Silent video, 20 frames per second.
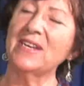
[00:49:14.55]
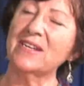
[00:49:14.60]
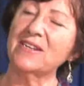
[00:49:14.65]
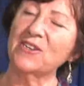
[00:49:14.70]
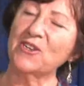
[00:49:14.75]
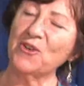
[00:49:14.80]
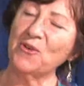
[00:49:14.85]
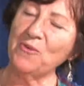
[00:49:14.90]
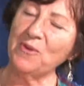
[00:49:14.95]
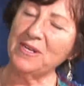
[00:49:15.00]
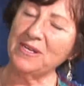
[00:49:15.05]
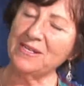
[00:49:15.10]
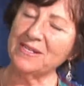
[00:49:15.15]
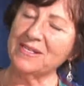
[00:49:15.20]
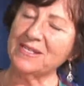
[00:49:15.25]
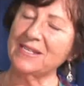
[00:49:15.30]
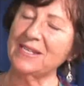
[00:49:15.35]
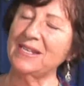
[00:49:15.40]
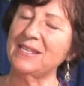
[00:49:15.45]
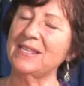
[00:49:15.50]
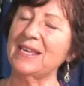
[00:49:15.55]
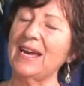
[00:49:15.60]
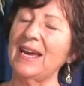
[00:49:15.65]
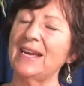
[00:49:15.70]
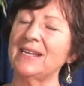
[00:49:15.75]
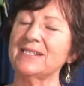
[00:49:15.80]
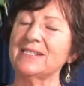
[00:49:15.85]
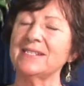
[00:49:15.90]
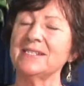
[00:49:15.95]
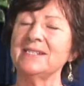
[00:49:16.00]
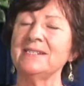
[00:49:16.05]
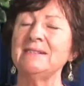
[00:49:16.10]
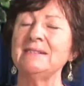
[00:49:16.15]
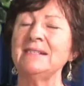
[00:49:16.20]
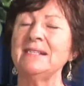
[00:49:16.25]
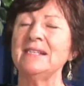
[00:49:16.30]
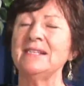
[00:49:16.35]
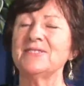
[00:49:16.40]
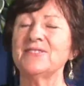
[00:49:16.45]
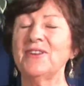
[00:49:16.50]
I could go in and see that. And
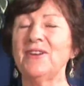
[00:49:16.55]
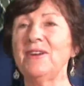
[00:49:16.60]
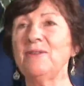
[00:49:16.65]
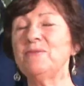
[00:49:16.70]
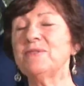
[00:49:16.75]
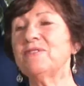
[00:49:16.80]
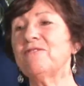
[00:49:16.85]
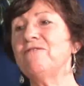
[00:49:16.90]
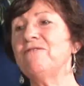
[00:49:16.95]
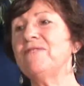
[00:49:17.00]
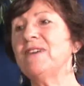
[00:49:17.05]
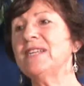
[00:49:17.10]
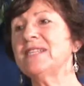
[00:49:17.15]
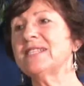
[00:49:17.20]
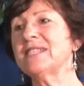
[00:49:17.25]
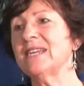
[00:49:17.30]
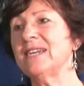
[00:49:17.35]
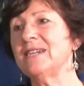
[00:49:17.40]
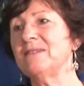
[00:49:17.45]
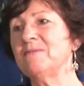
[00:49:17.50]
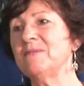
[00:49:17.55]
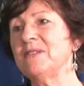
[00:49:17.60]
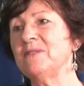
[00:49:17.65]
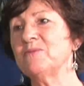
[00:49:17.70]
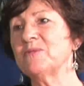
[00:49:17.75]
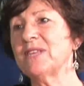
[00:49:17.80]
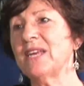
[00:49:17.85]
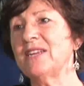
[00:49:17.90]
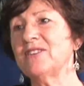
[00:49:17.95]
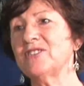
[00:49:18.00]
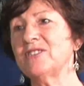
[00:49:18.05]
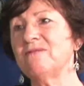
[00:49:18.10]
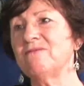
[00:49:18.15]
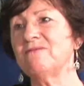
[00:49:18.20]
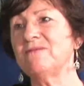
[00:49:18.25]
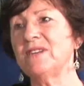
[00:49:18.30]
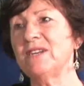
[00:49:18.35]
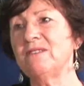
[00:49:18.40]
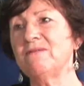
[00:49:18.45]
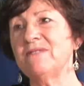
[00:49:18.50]
so it was a fun time, and it was actually
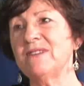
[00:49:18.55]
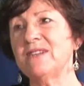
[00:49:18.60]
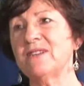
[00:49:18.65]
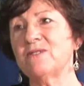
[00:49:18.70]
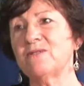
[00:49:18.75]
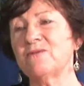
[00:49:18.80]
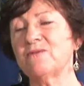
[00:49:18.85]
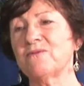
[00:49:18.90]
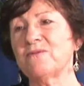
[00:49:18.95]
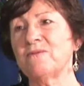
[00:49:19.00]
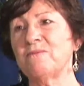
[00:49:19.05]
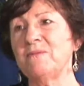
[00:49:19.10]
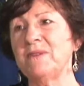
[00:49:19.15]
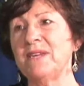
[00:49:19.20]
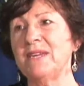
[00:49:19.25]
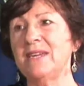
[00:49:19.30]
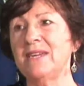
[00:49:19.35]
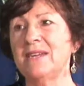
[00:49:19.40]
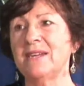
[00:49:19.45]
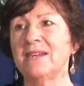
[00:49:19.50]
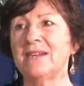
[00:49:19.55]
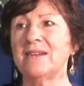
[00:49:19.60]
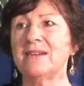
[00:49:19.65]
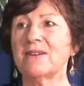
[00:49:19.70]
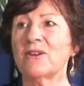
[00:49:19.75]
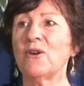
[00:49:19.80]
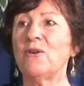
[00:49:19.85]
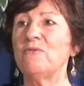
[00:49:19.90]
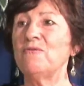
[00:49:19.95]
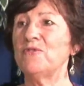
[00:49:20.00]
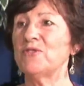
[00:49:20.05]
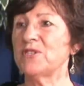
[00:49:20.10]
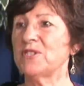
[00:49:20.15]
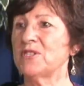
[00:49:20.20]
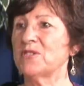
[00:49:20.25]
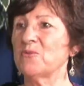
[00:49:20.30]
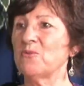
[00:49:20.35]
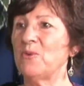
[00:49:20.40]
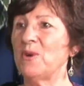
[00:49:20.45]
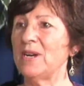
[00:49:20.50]
very, very good for me
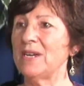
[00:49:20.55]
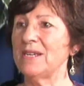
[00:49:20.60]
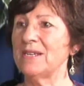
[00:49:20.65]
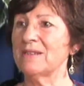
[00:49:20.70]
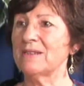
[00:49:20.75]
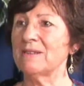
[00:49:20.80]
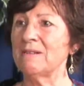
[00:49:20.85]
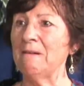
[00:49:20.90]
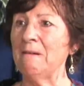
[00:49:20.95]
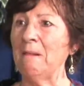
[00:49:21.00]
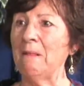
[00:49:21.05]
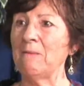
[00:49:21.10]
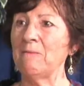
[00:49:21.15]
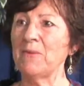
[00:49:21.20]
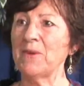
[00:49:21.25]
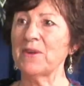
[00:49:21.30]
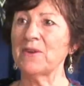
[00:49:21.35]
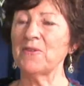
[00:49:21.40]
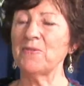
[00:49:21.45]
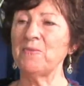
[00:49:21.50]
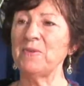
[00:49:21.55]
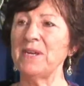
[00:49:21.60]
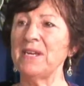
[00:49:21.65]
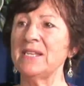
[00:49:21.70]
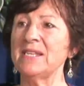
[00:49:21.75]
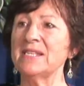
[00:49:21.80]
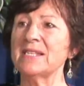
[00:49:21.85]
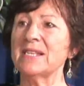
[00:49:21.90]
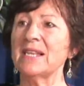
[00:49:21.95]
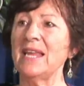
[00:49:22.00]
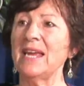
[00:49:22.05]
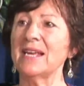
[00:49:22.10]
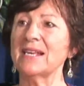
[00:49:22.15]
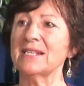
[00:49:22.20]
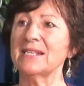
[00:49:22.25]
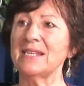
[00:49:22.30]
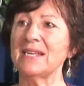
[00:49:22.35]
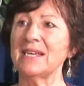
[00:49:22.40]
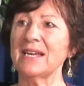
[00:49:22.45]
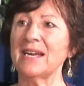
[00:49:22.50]
confidence-wise, because being
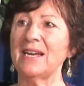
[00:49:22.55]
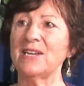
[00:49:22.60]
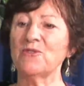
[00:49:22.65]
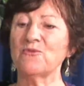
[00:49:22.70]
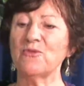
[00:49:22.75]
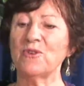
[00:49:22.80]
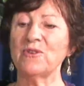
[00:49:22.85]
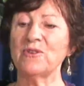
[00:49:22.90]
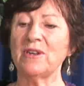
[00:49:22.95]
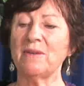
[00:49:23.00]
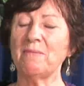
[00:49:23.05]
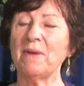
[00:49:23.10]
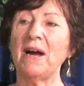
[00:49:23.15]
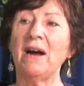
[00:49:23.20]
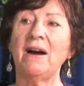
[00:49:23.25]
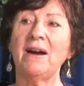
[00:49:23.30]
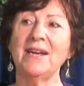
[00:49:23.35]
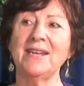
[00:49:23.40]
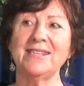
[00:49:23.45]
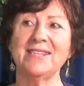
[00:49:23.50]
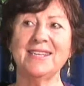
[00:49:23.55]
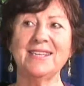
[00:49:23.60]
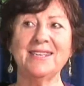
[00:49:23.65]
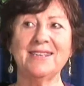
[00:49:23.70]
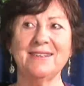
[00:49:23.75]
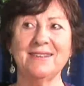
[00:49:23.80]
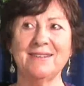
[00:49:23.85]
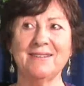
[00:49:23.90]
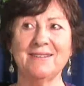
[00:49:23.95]
dyslexic, I'd grown up hiding